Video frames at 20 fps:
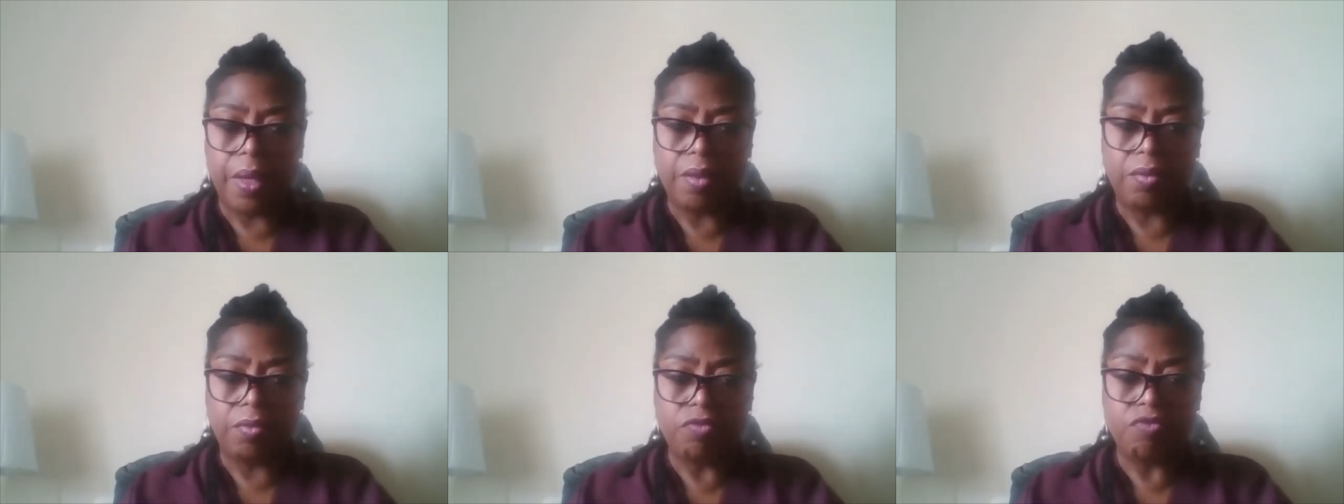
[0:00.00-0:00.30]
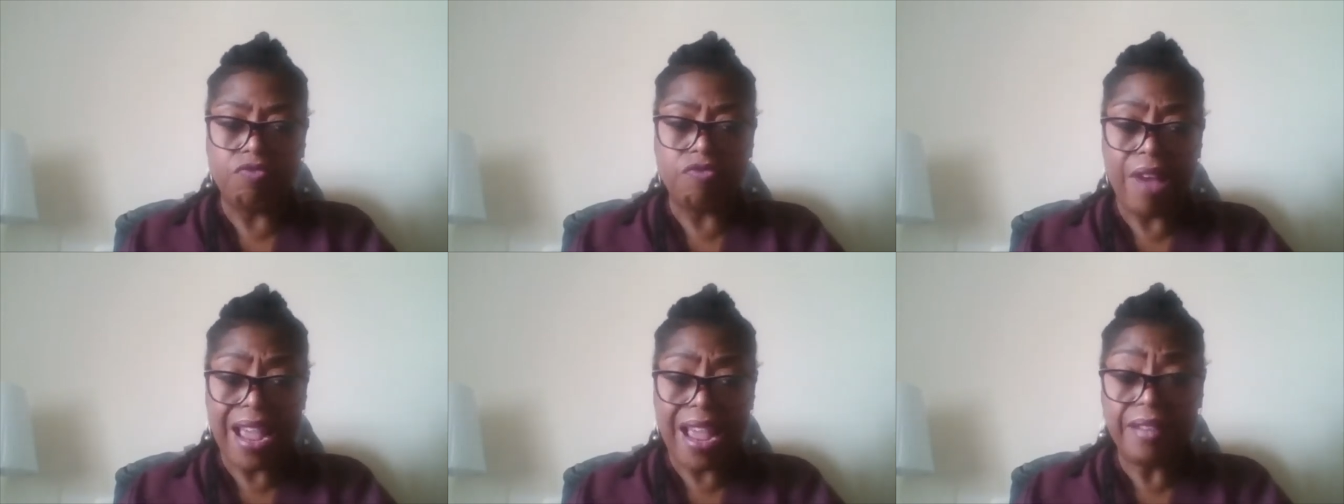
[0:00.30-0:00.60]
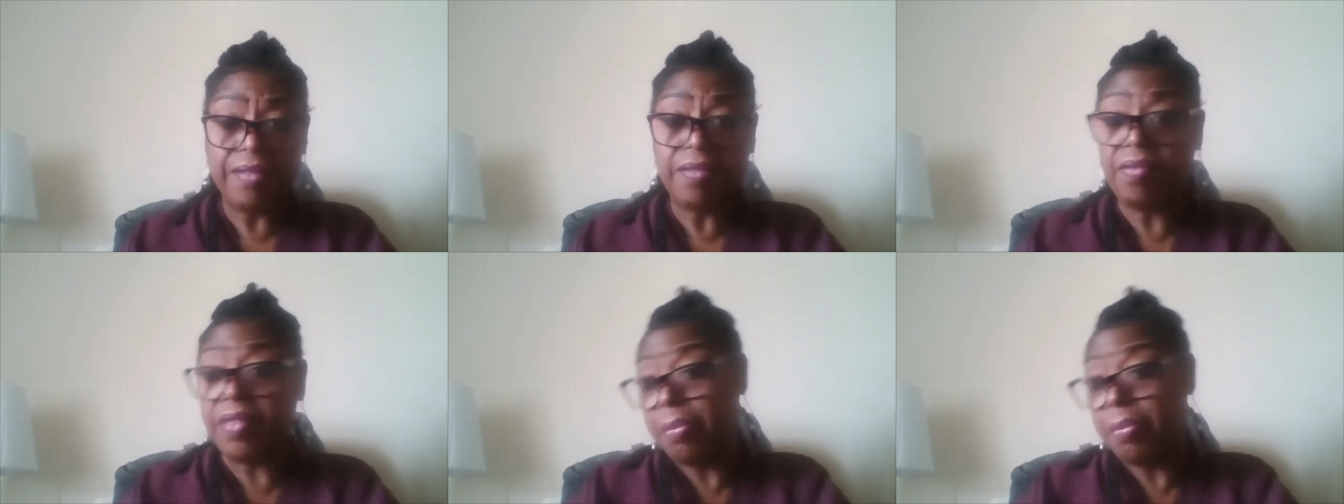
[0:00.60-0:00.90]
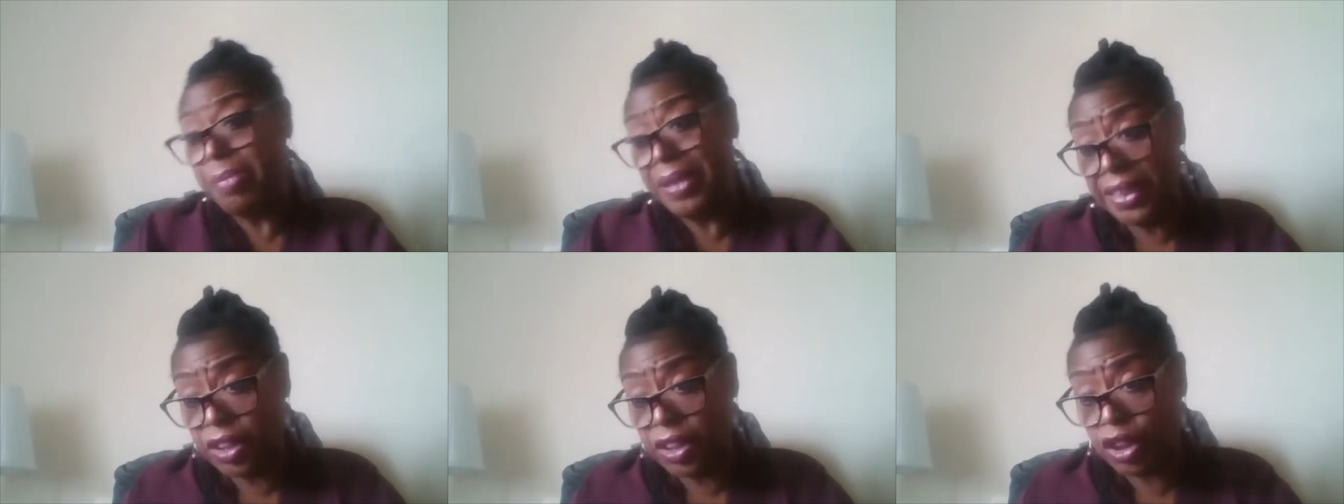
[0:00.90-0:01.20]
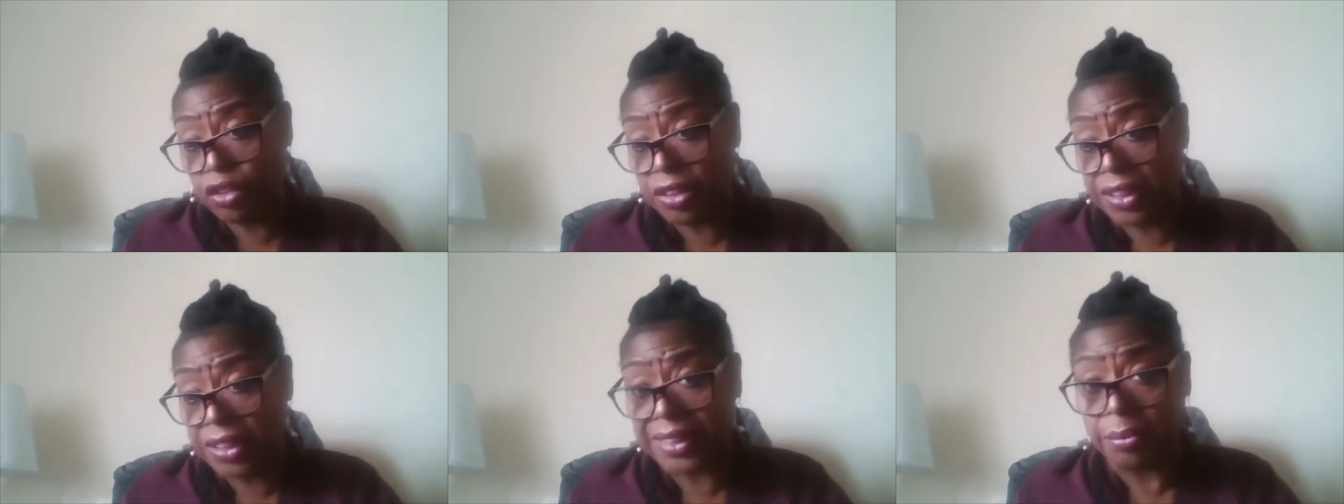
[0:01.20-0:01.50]
ran the
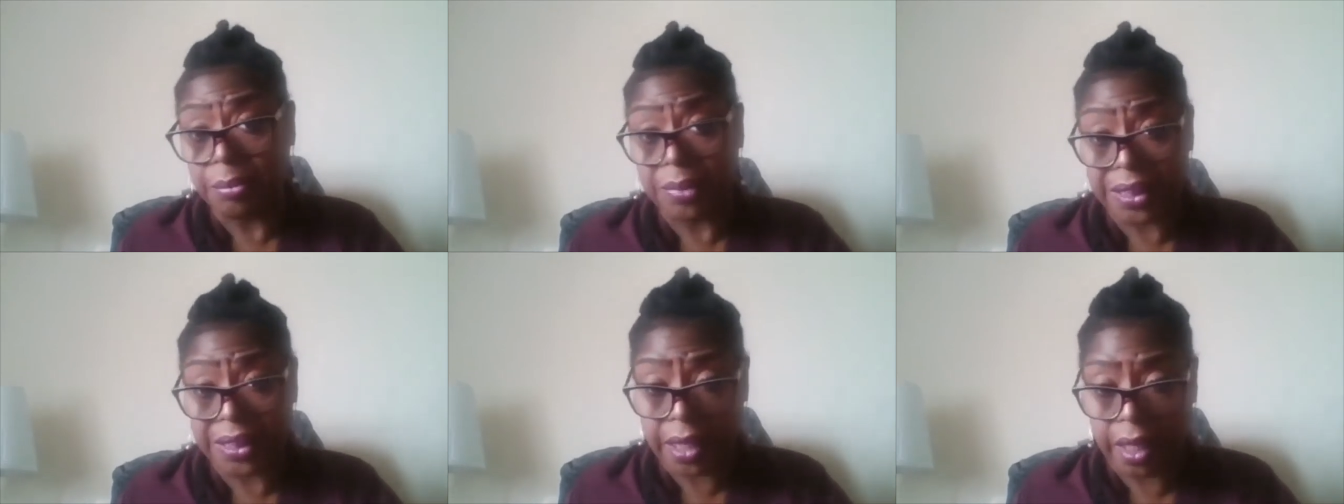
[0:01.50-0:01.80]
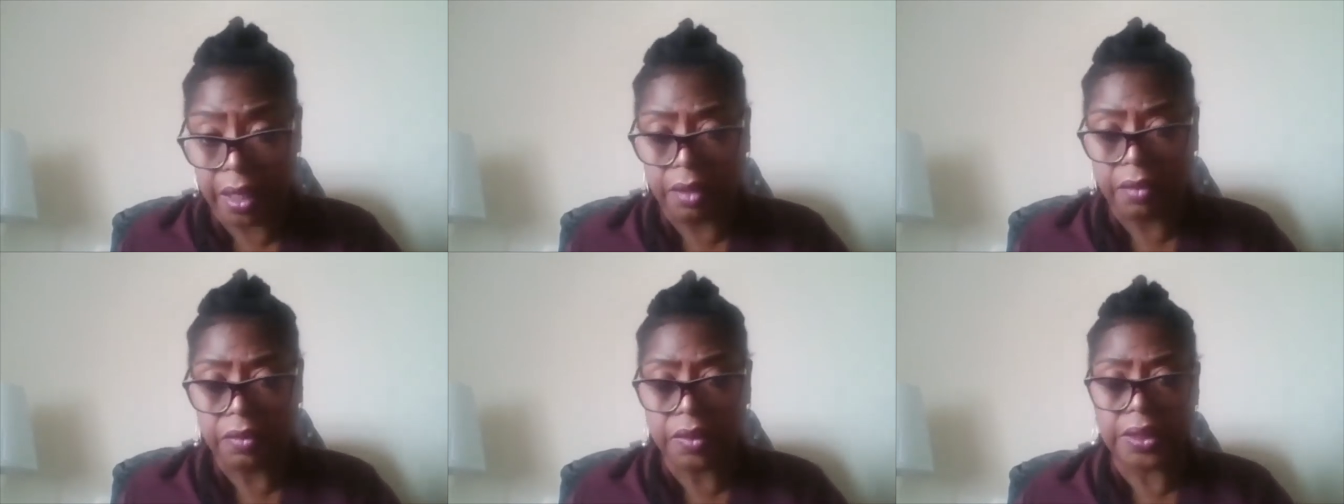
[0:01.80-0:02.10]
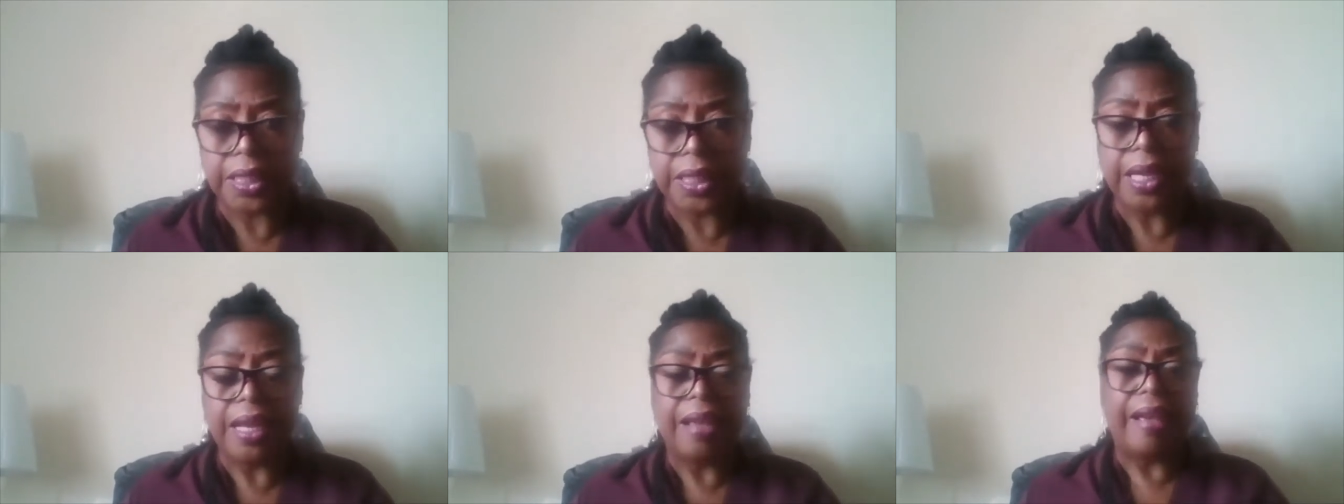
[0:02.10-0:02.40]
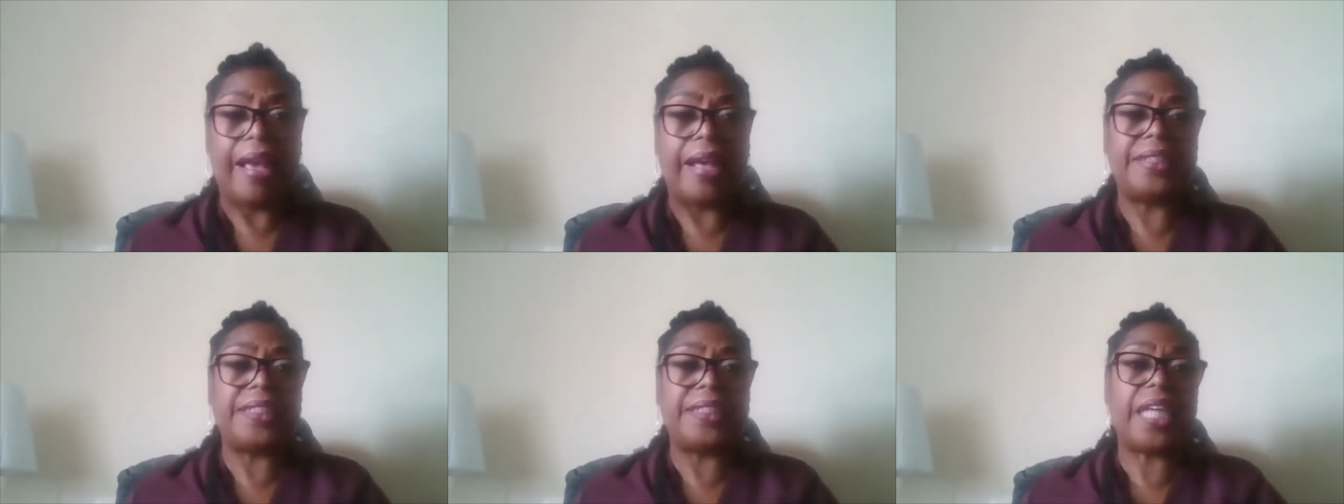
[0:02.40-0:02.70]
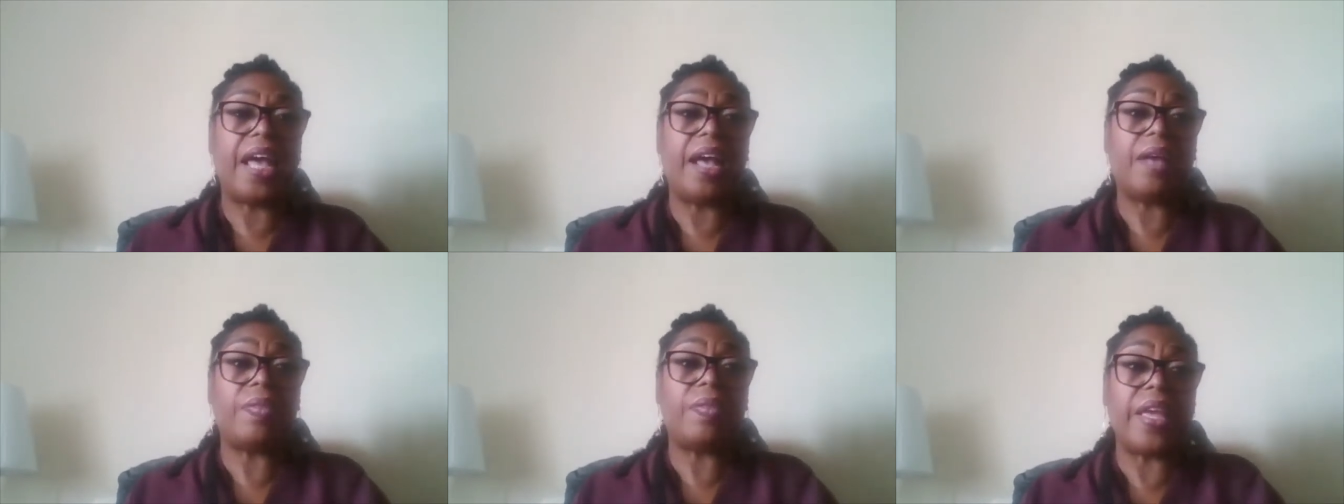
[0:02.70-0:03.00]
ministries themselves and
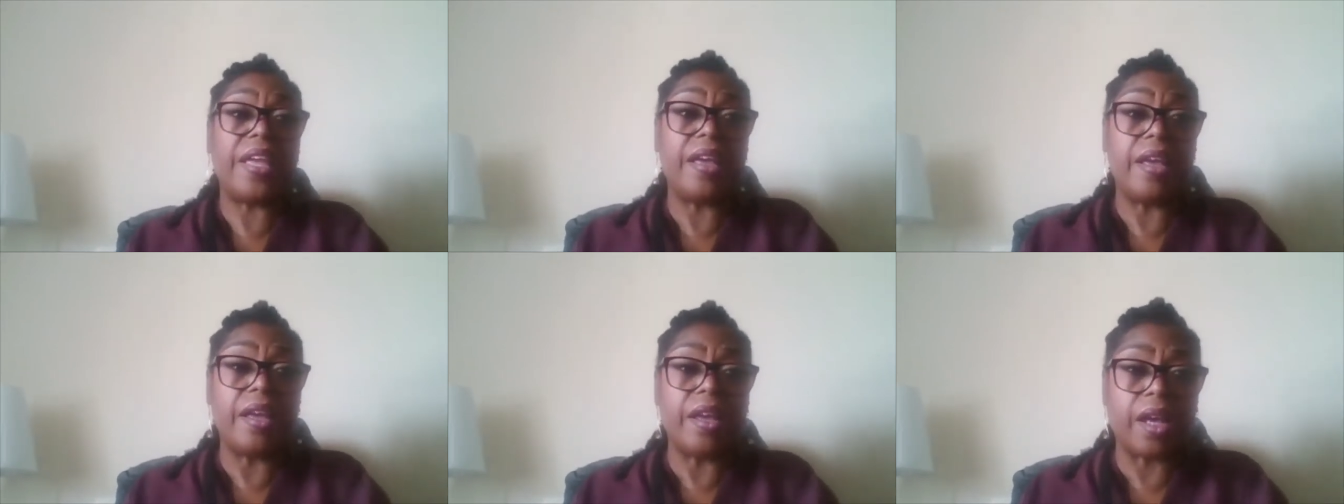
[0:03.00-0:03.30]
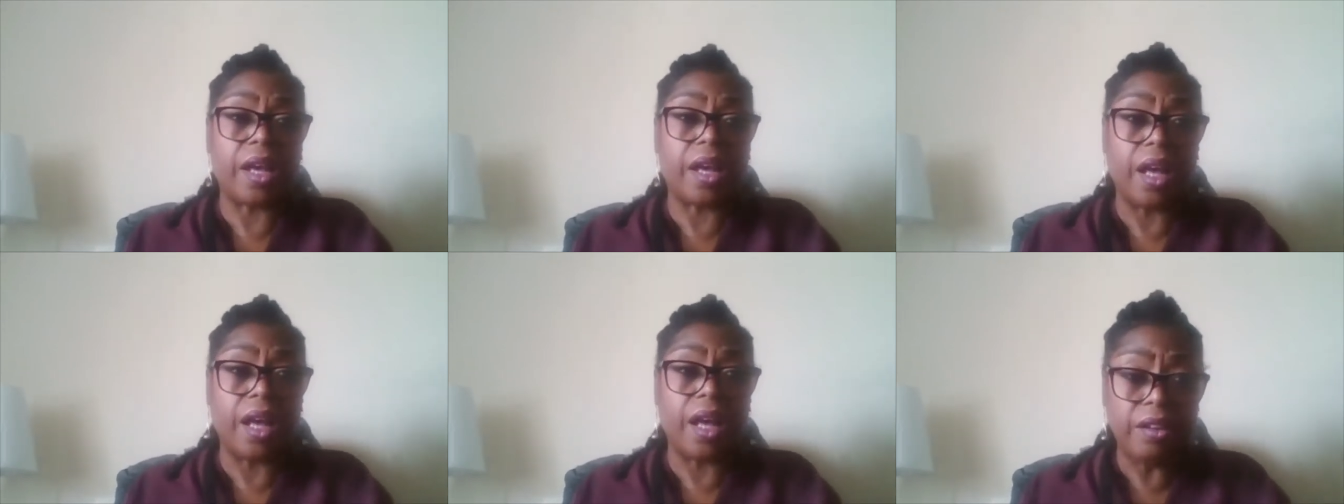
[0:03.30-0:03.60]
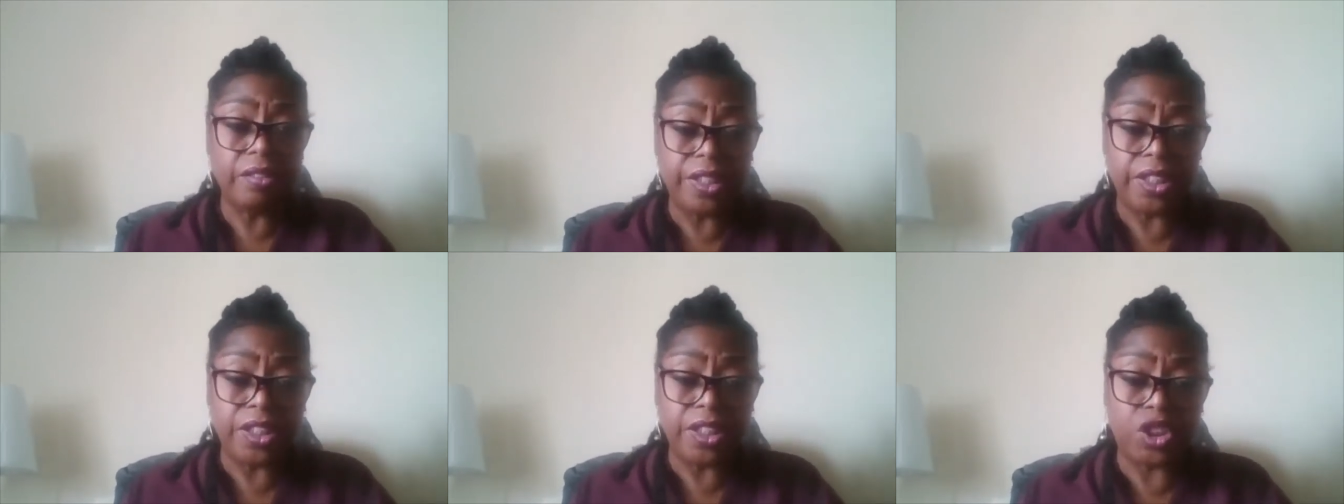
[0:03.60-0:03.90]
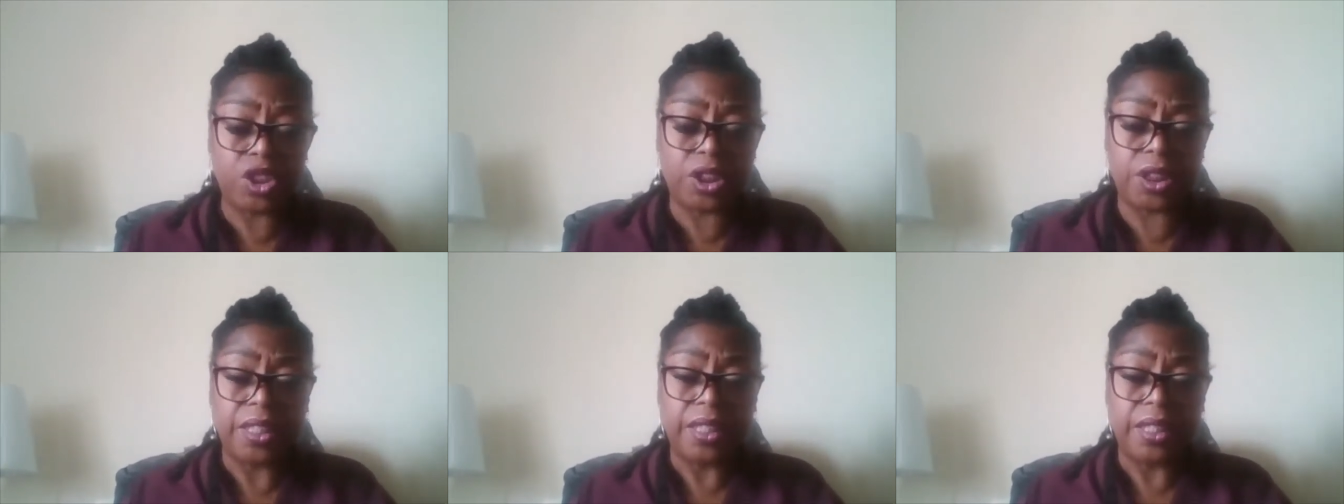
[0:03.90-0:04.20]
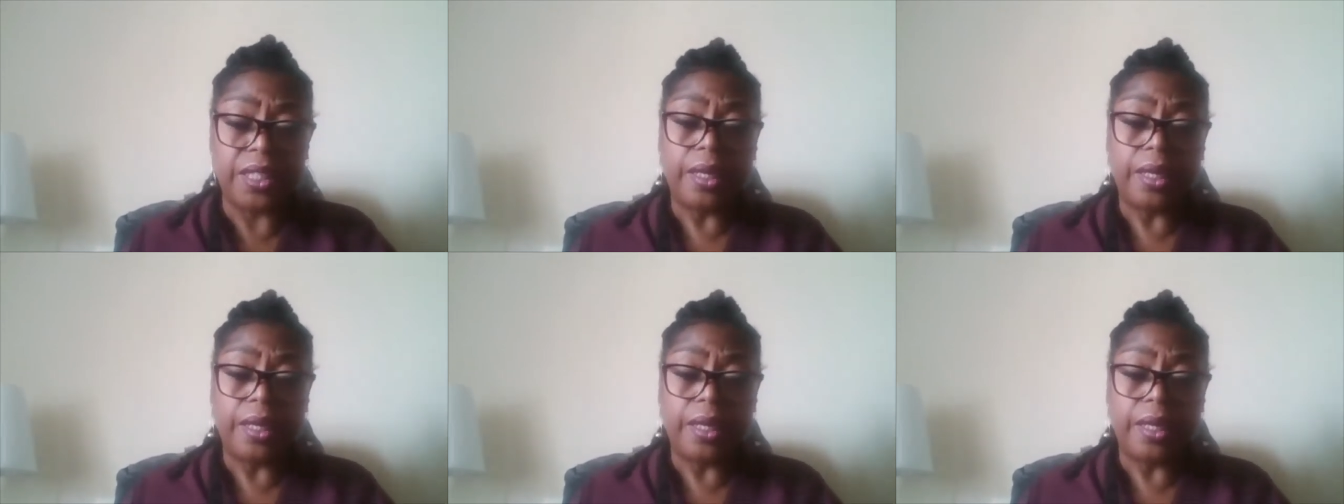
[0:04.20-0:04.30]
how they encouraged